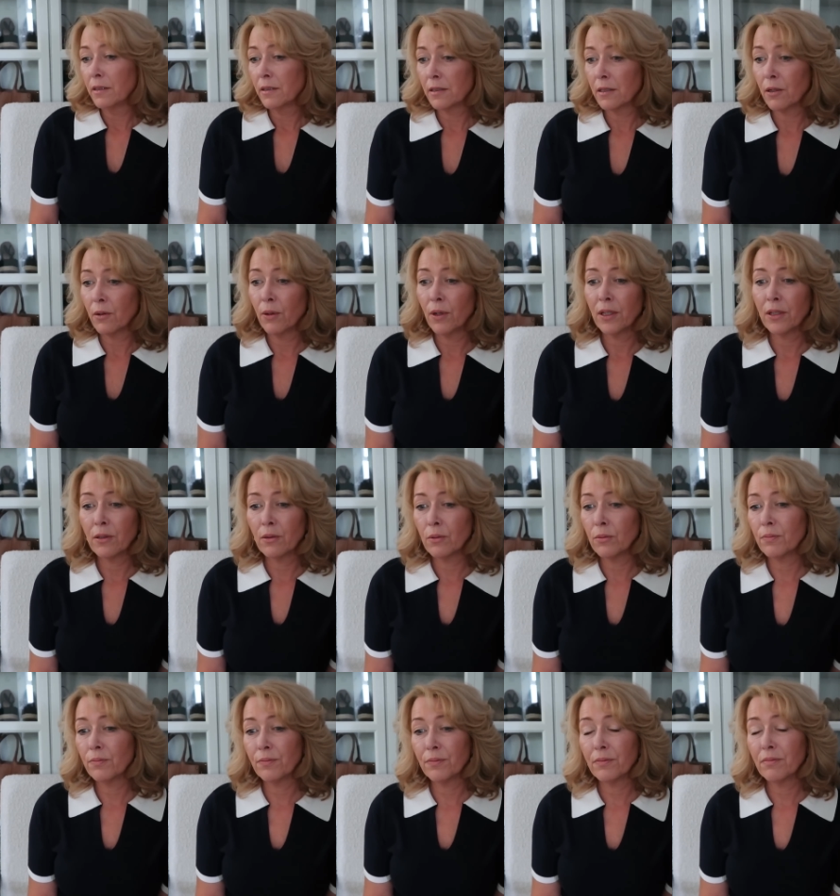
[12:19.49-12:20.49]
So I
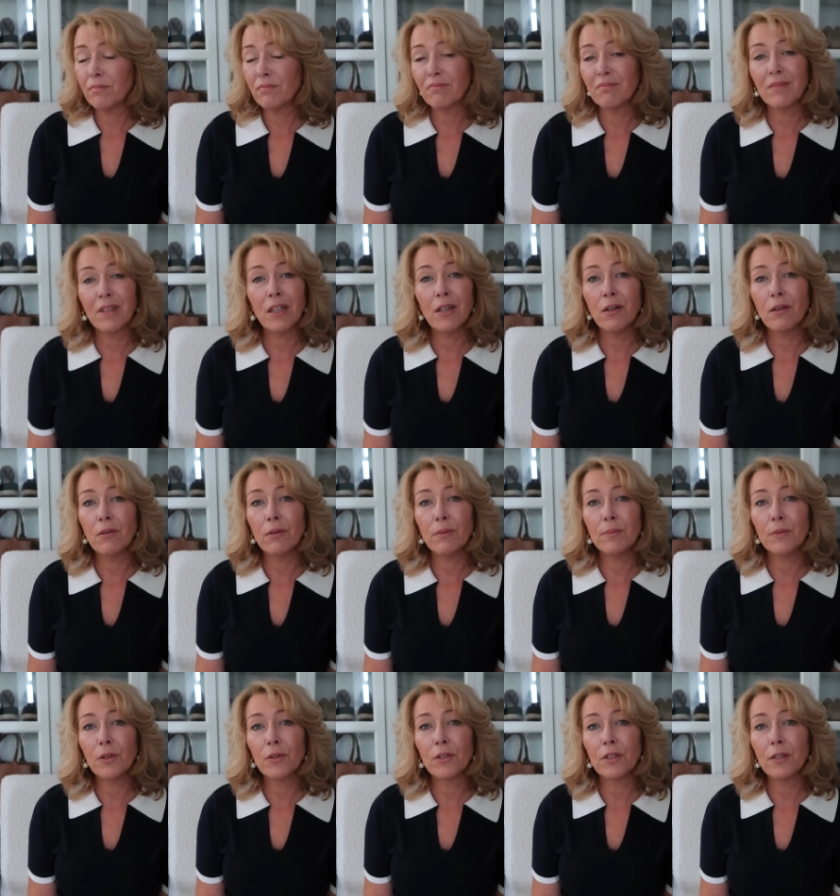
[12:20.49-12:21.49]
thought, no,
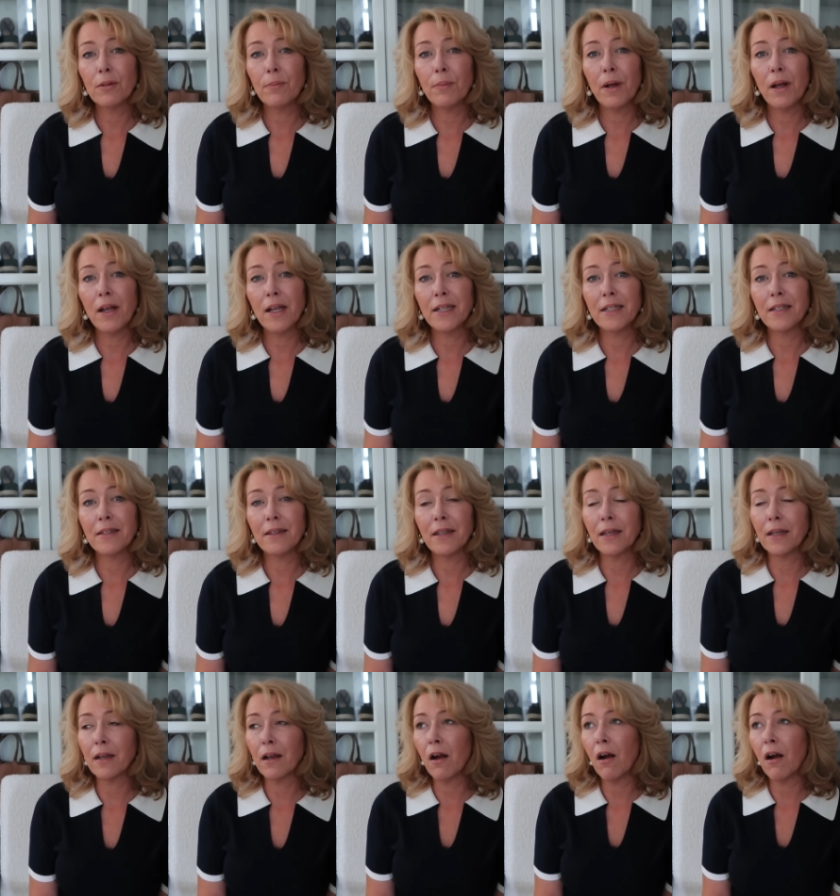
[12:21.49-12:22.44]
I'm not going to buy anything.